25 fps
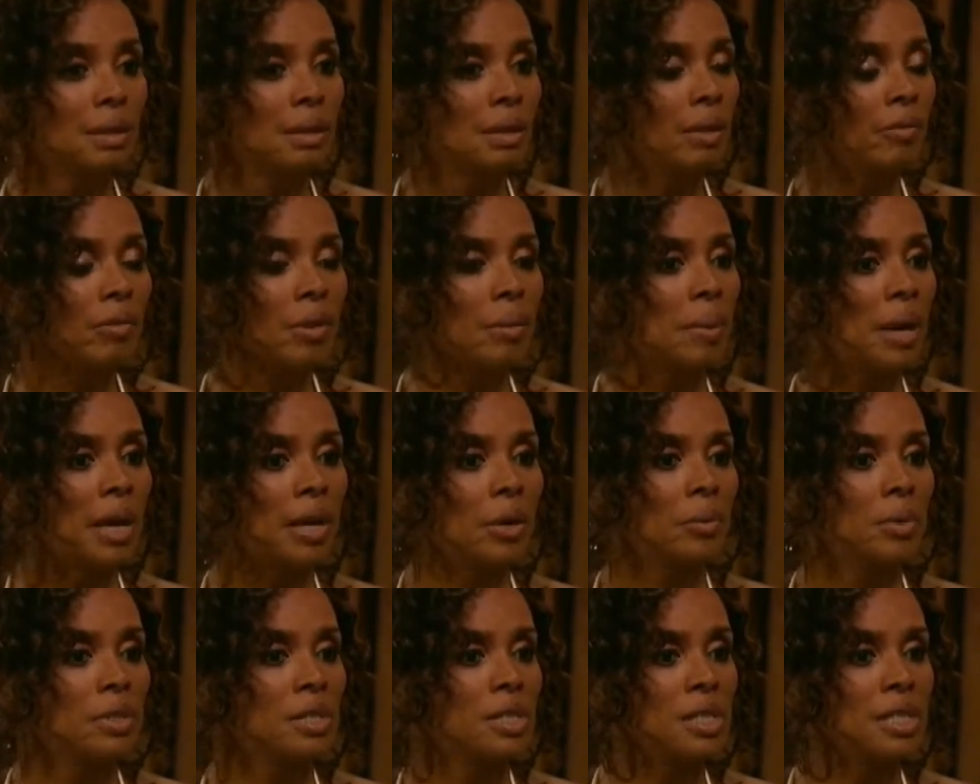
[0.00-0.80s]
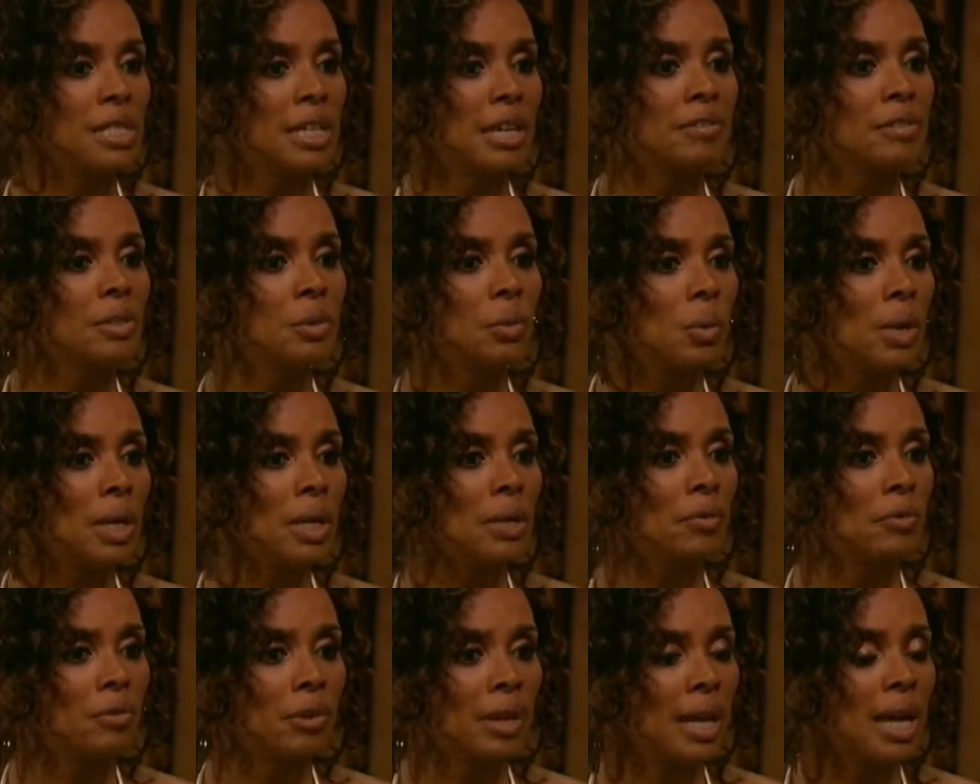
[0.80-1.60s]
everybody will just have to
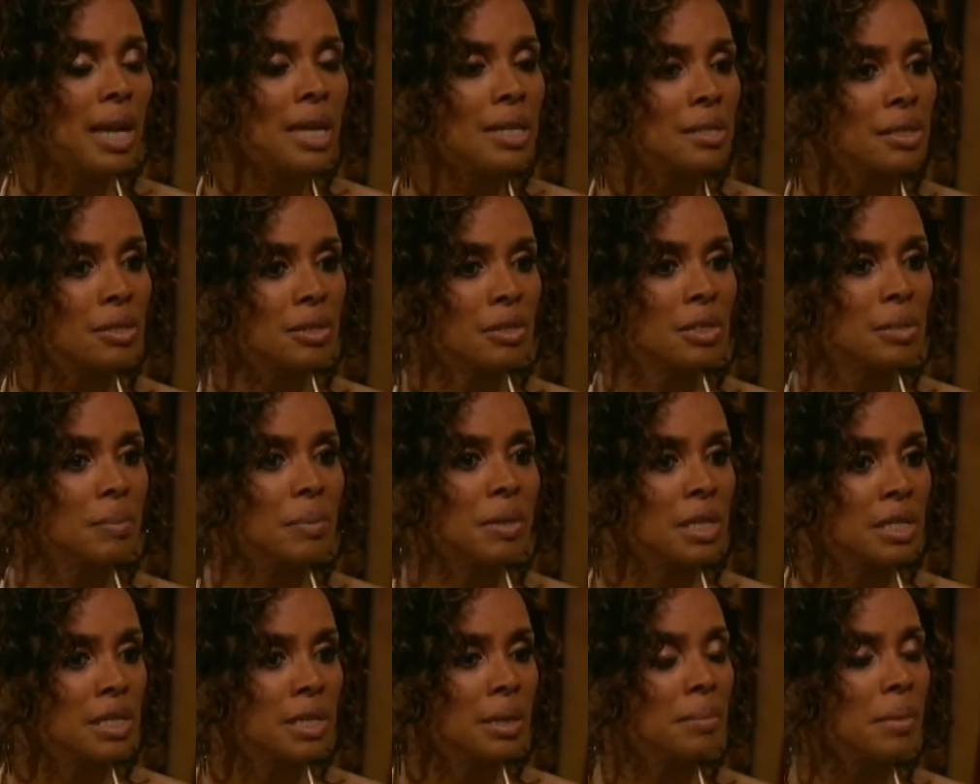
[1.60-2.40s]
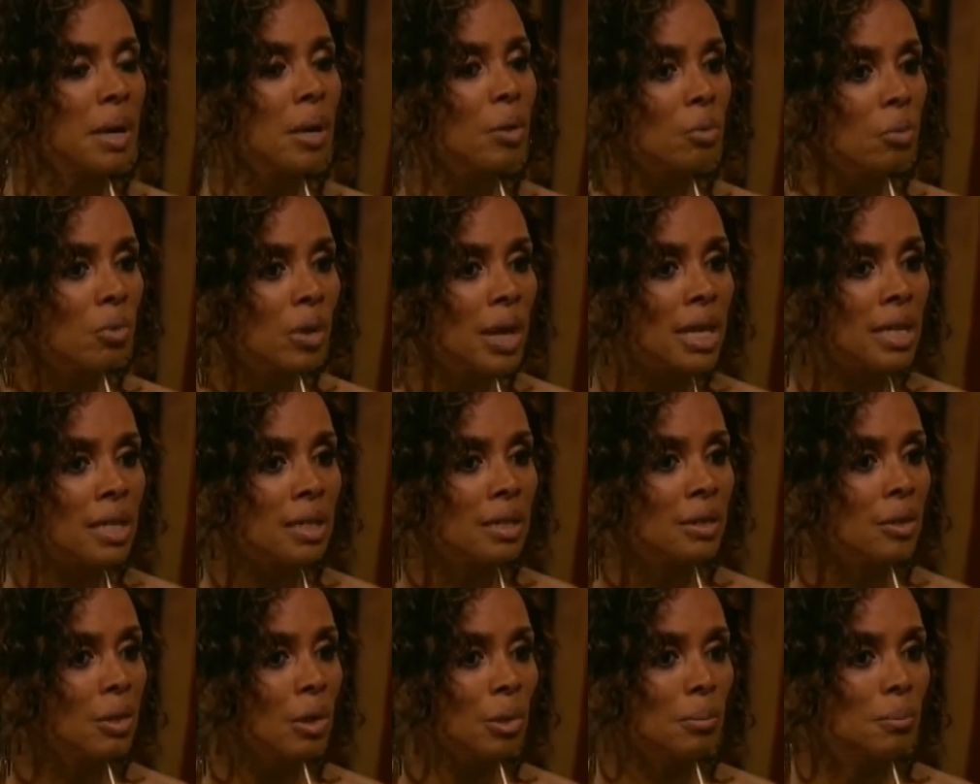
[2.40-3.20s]
wait for answers because I'm not ready
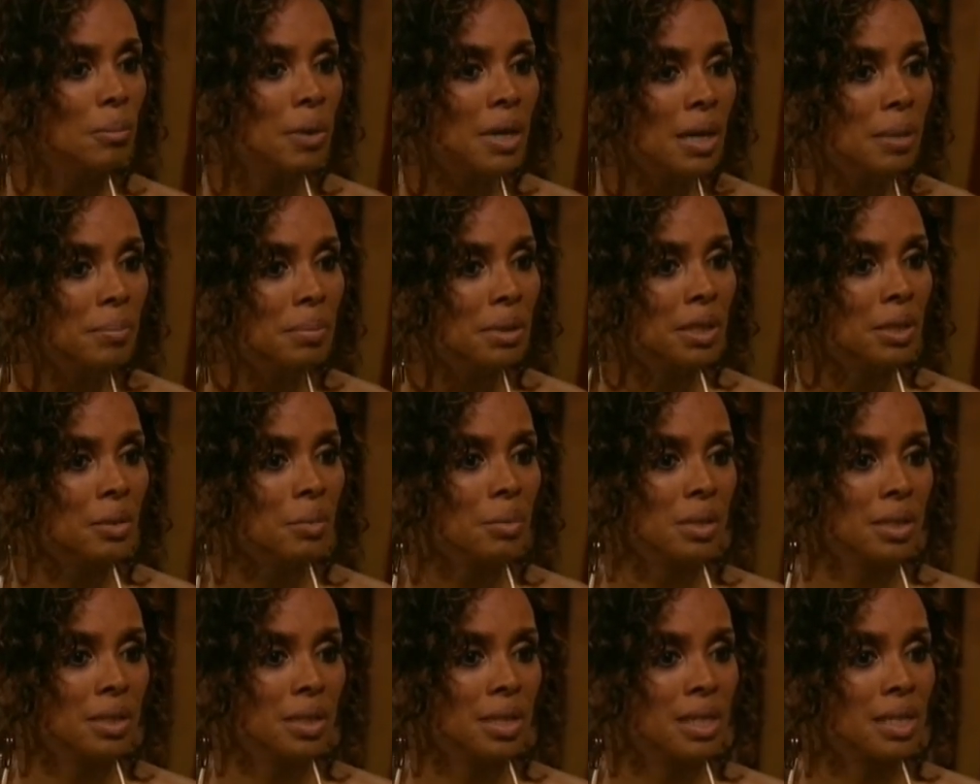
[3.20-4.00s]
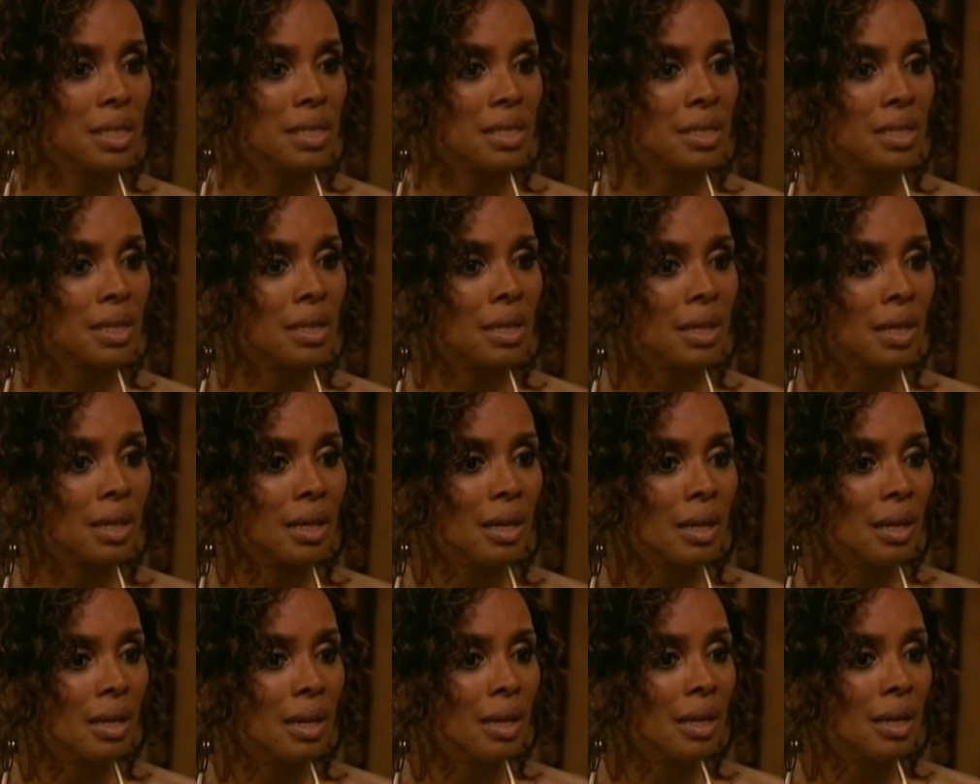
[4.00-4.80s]
to go public with this.
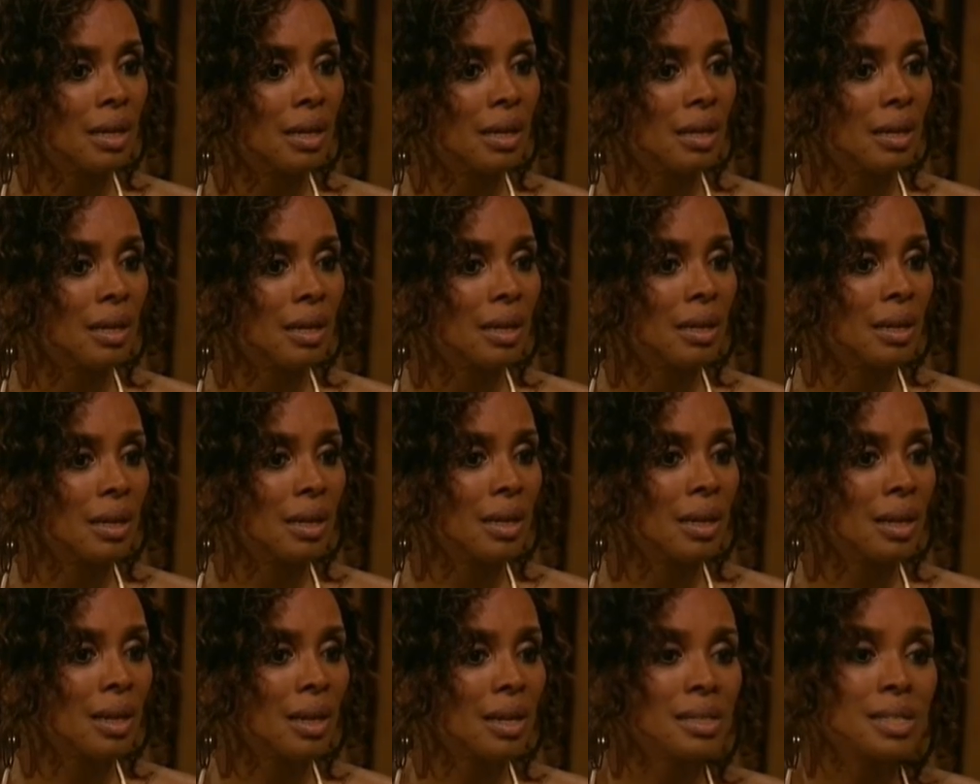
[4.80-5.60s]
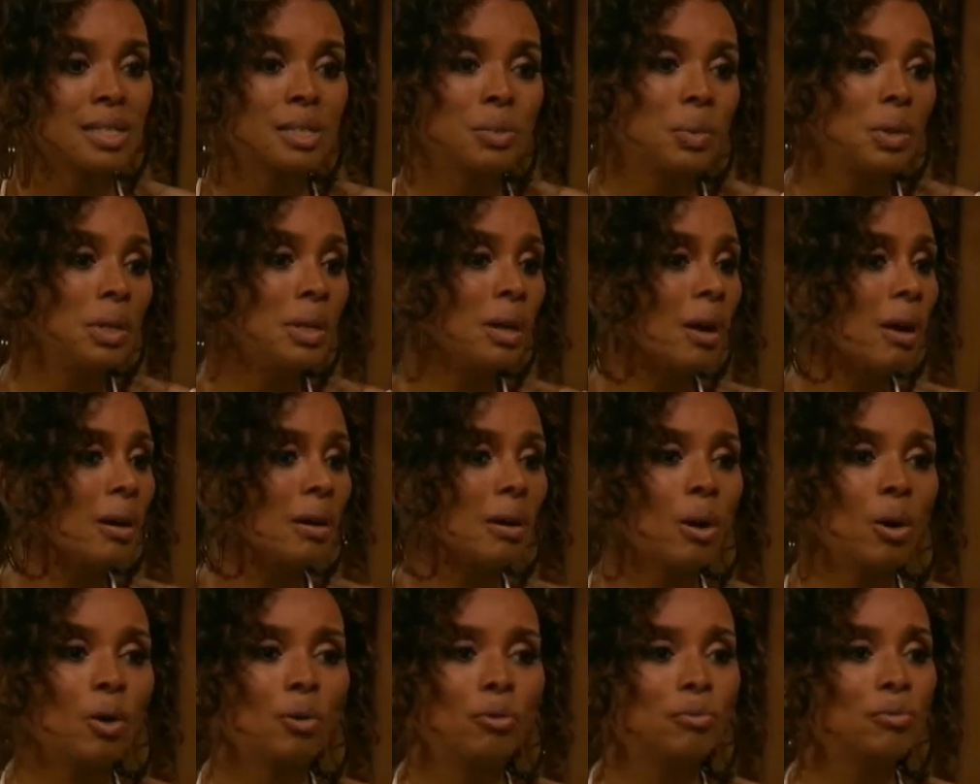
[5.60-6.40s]
And, sweetheart,
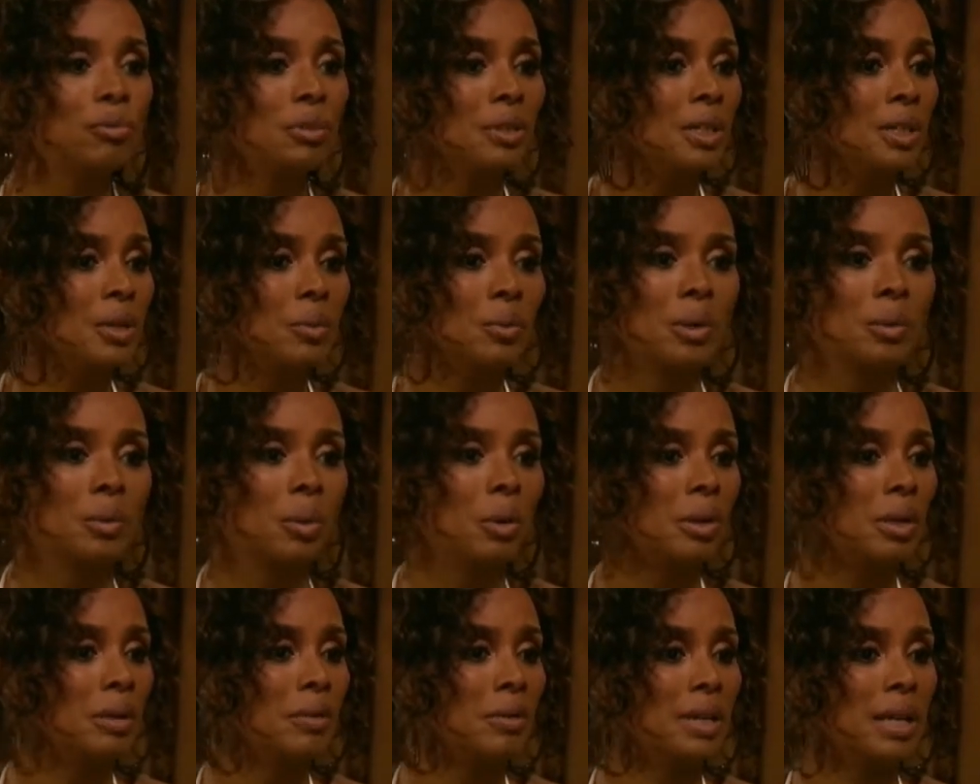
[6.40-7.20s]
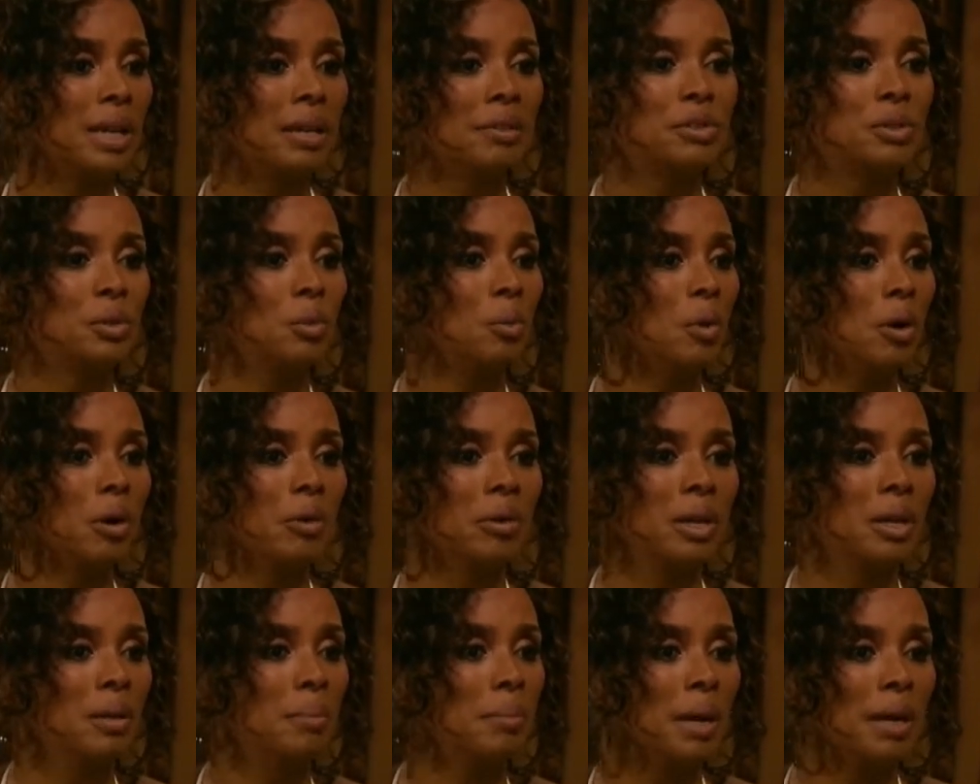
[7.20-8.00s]
hopefully we won't even have to
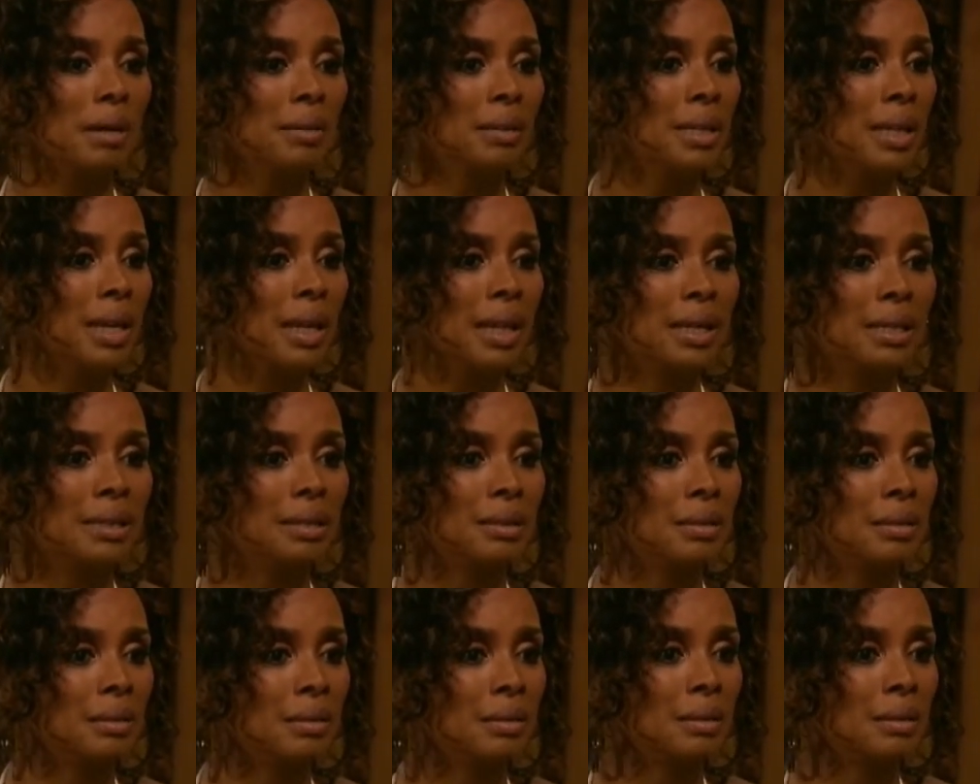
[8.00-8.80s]
worry about that.